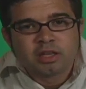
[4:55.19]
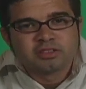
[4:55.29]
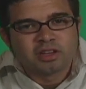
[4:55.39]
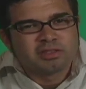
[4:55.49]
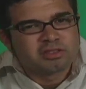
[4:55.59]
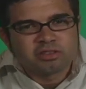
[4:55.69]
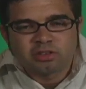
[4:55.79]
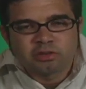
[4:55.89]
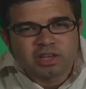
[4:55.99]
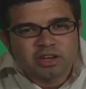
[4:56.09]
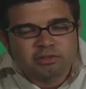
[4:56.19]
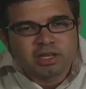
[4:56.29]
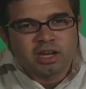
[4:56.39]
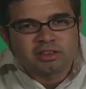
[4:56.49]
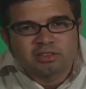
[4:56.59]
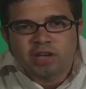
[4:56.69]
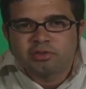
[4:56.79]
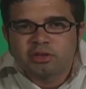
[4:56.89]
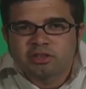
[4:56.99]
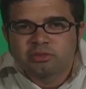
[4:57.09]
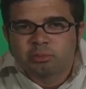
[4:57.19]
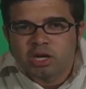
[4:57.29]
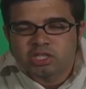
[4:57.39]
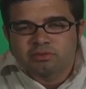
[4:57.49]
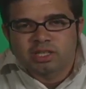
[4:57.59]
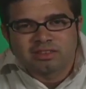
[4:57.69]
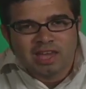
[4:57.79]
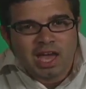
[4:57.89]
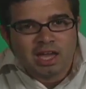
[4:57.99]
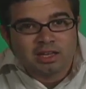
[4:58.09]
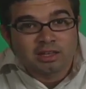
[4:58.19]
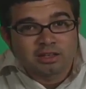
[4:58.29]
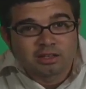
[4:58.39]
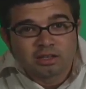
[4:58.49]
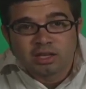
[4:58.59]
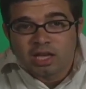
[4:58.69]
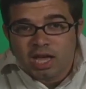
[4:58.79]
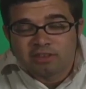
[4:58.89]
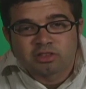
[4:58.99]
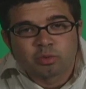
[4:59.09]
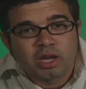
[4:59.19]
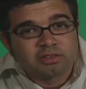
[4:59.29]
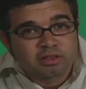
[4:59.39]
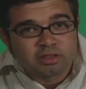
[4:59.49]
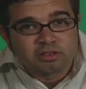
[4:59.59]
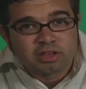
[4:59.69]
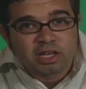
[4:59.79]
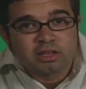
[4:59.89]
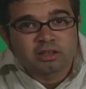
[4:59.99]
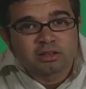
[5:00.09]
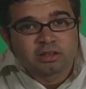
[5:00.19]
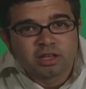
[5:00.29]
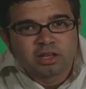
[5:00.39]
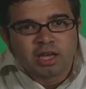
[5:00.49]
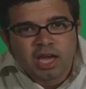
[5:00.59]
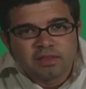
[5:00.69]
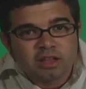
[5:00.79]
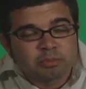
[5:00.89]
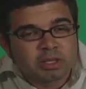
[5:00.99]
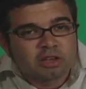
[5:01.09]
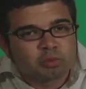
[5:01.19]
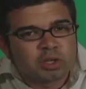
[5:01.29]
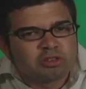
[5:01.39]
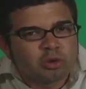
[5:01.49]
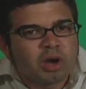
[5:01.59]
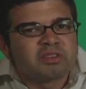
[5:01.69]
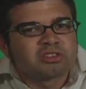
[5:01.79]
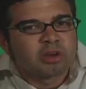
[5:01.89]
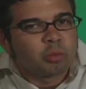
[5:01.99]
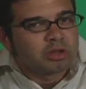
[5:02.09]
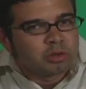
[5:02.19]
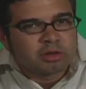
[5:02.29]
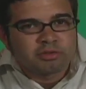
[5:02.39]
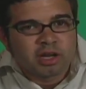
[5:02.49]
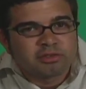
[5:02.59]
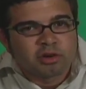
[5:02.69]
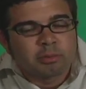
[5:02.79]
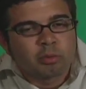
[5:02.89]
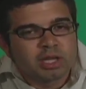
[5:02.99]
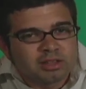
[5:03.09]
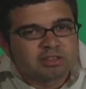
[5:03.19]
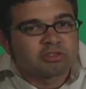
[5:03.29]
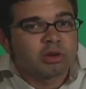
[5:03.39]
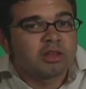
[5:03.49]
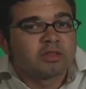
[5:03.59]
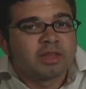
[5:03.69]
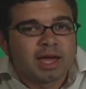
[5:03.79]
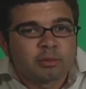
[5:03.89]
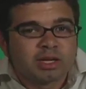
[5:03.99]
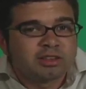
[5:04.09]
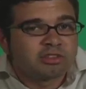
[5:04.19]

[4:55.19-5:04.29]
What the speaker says: San Francisco's actually not suffered as much of an attack as the rest of the state. And that's because we do have a somewhat unified front, but we need to strengthen that, and we need